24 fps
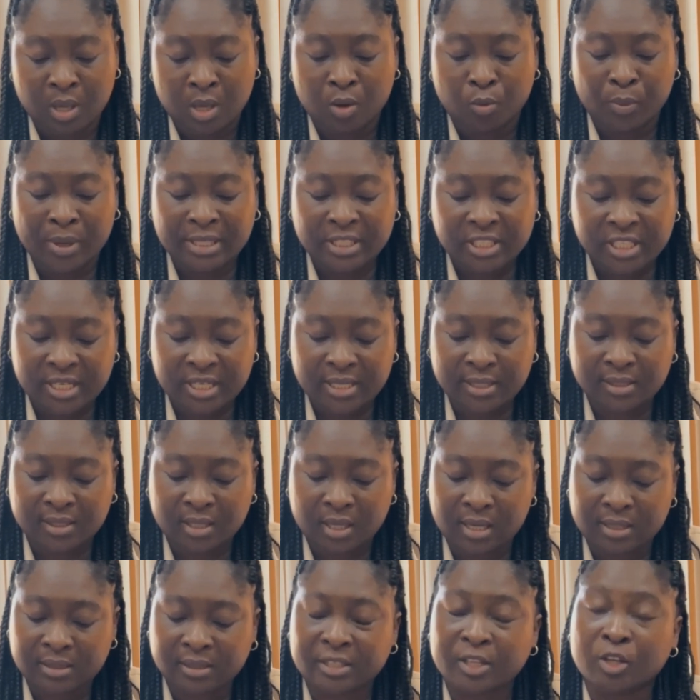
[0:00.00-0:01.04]
When
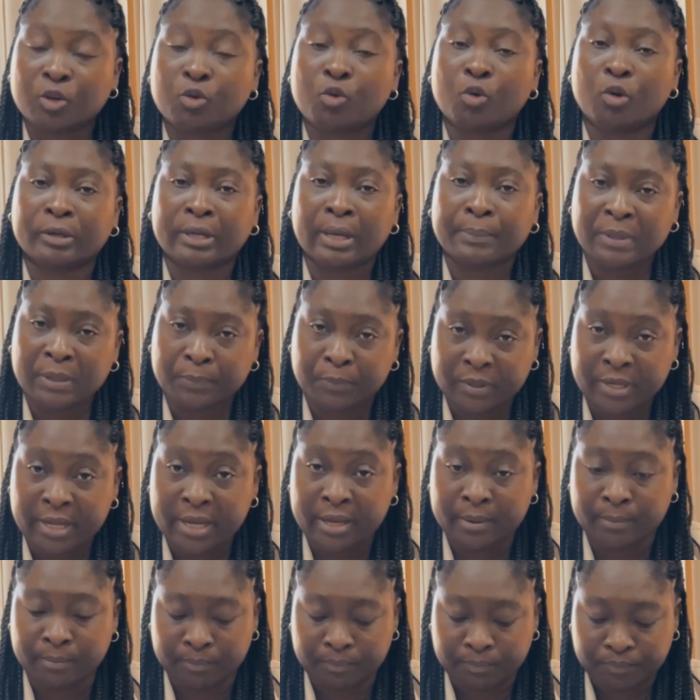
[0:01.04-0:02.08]
Jesus, the crowd of people
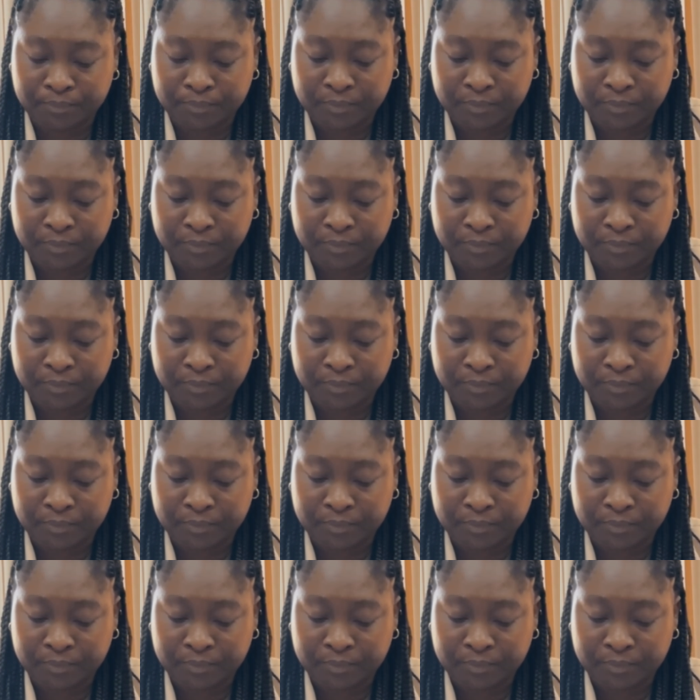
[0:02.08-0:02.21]
then,